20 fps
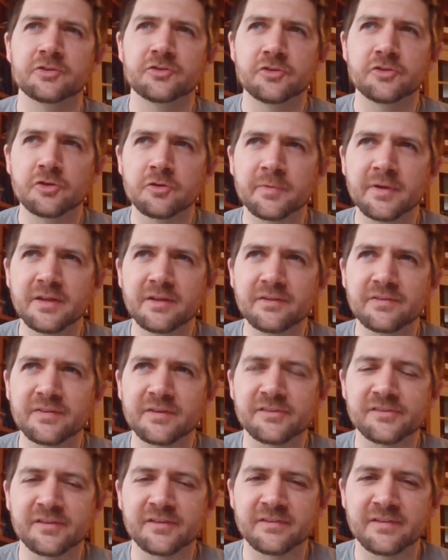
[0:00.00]
too many
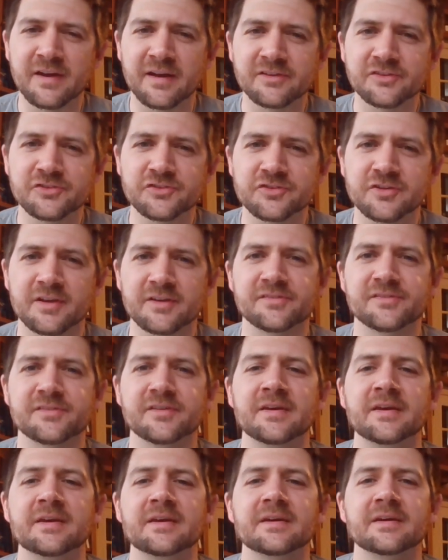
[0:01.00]
things in the ice
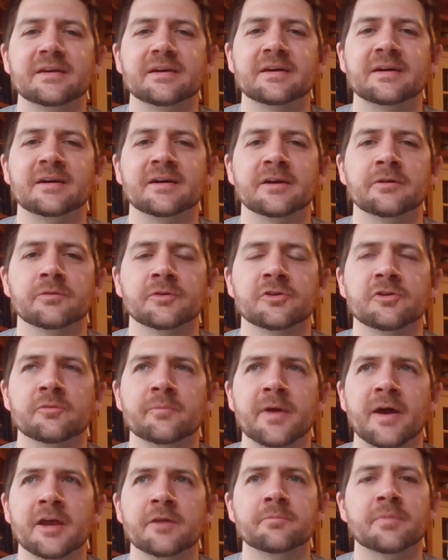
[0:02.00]
chest, it would go
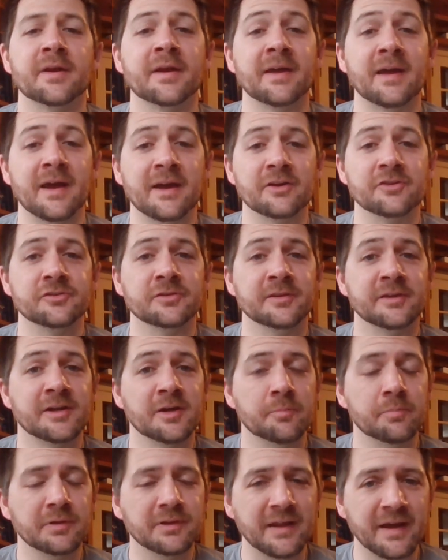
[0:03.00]
bad, but I actually
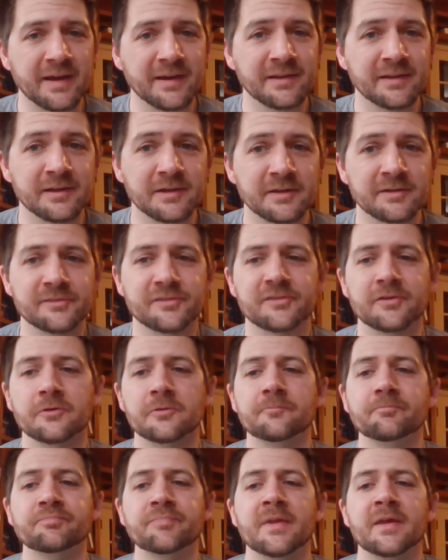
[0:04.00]
applied it. And
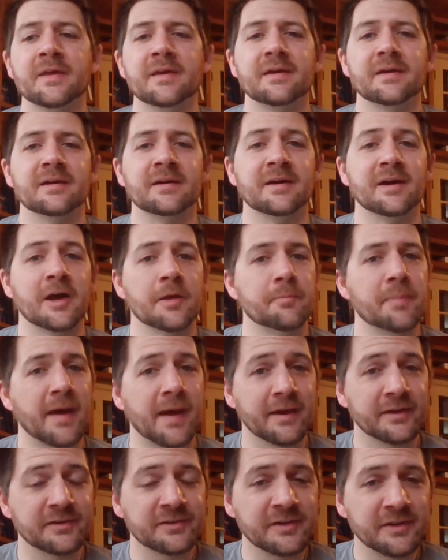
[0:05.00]
so I
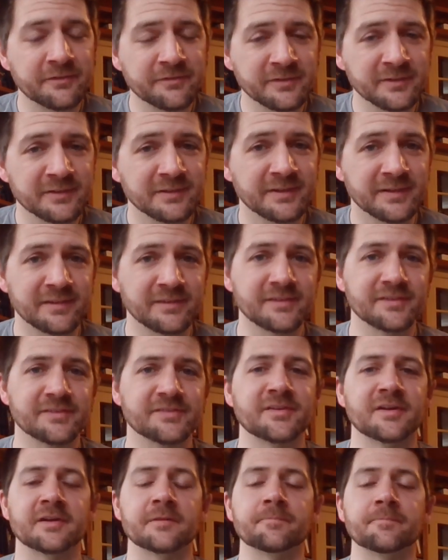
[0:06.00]
packed differently this
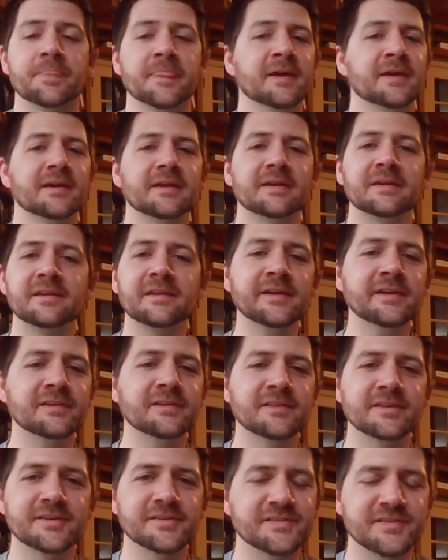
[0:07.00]
time.
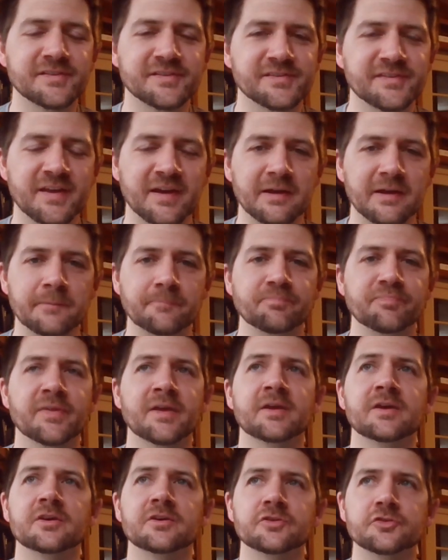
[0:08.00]
Needless to say,
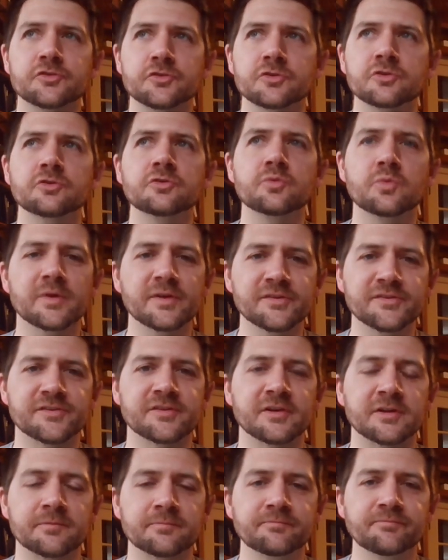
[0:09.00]
true
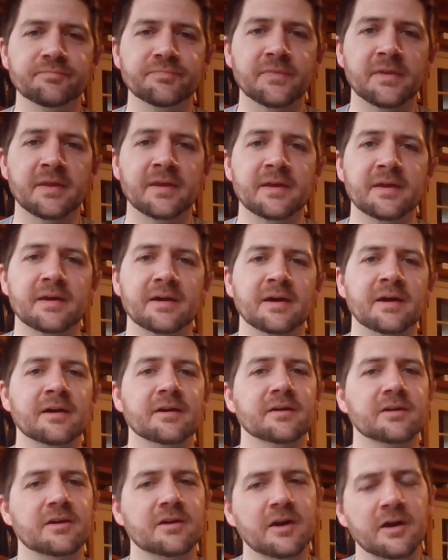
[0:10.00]
wisdom
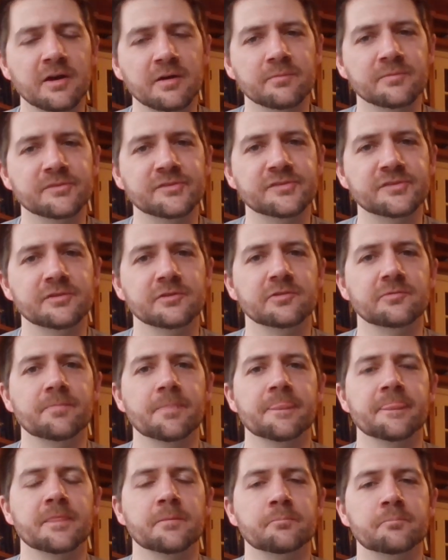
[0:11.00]
comes
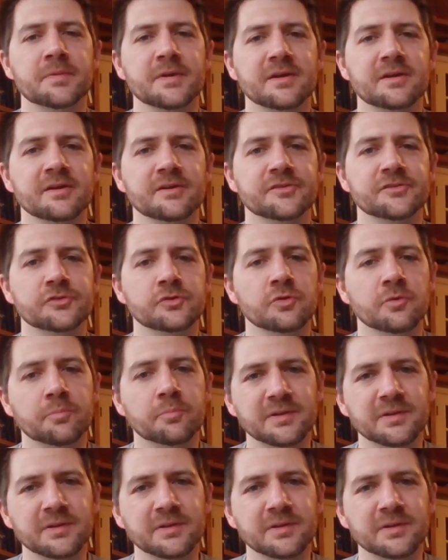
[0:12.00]
because you